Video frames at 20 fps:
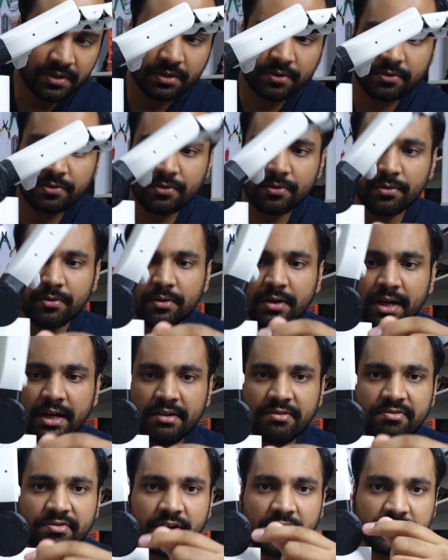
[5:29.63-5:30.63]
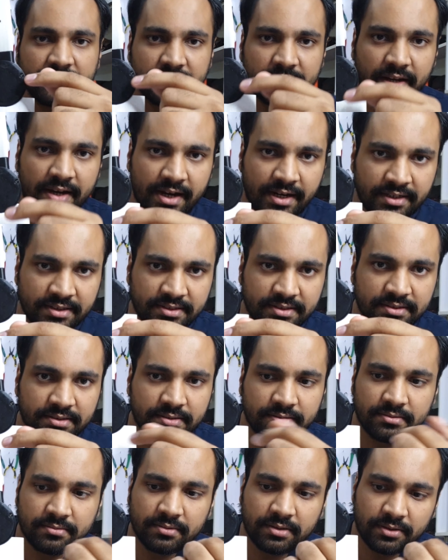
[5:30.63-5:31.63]
So it translates
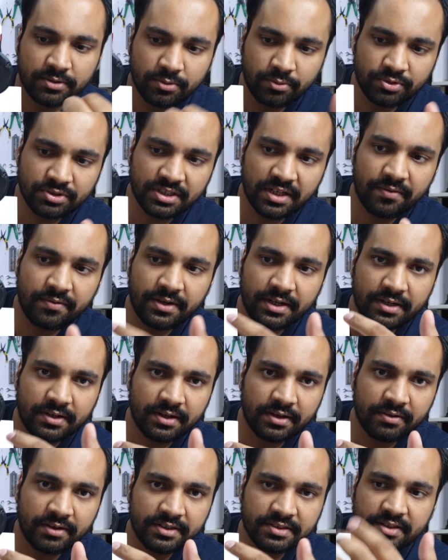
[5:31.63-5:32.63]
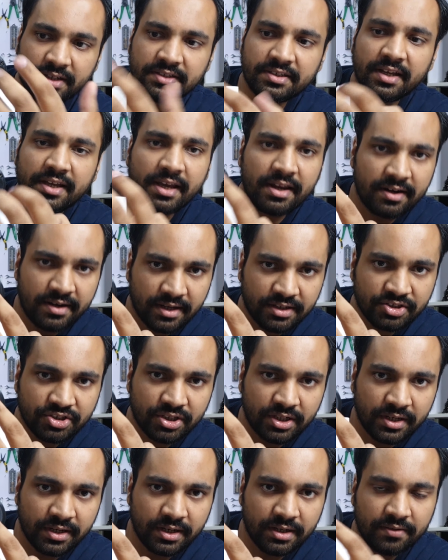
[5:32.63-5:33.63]
the 270 degrees. There is a gear
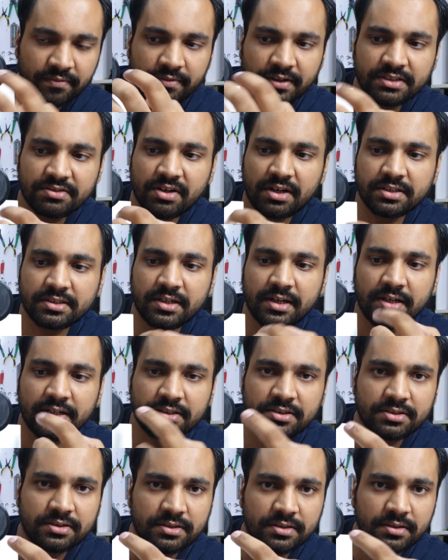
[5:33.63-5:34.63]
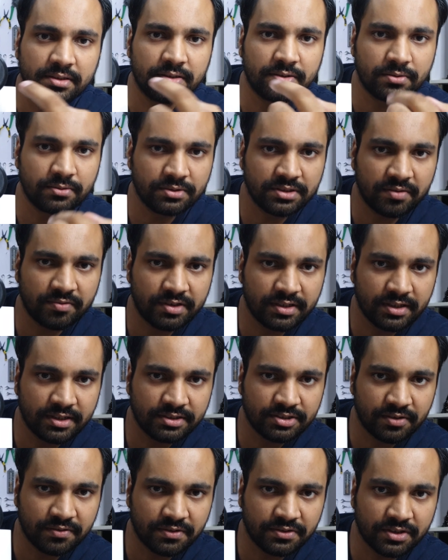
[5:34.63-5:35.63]
reduction here, which translates the 270
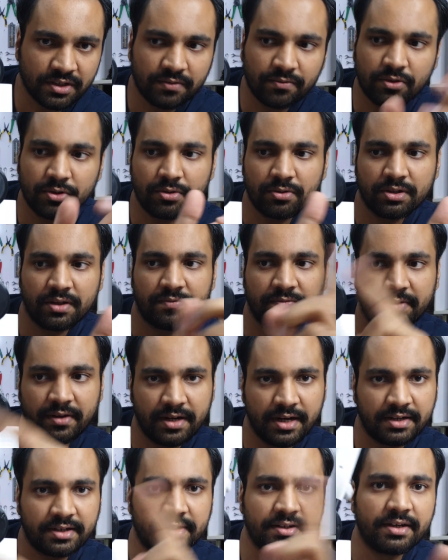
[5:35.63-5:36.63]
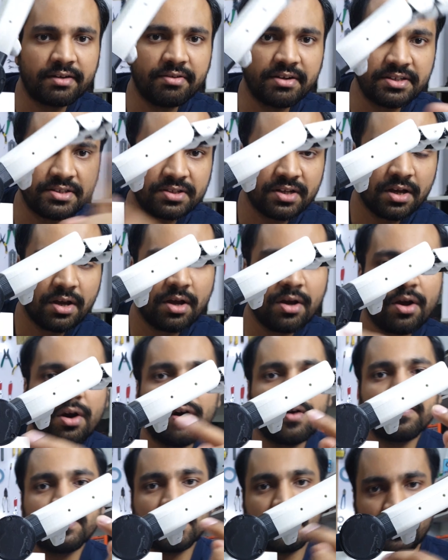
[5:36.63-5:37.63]
degrees of the servo to the 180 degrees
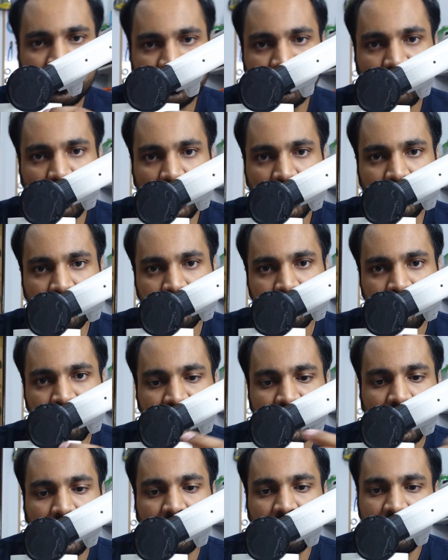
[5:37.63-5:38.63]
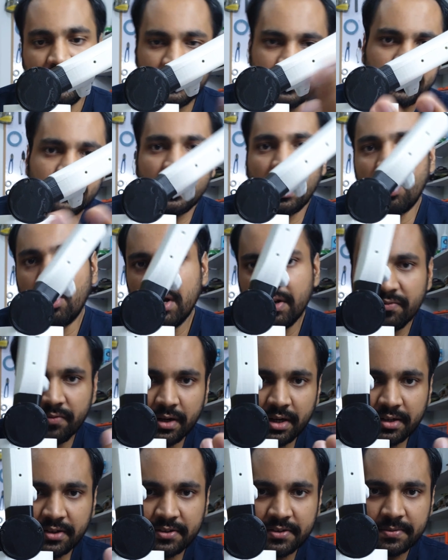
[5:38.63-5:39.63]
of the wrist joint. And this is how it
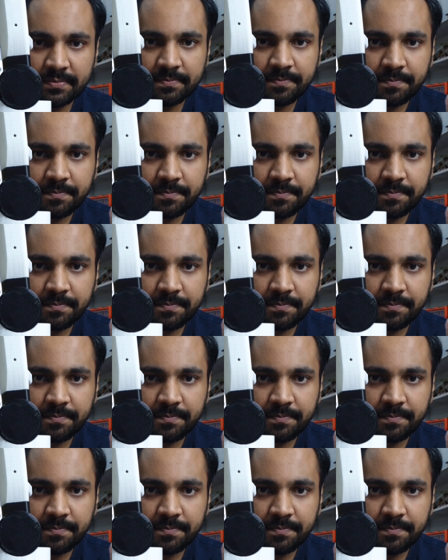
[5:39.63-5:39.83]
works.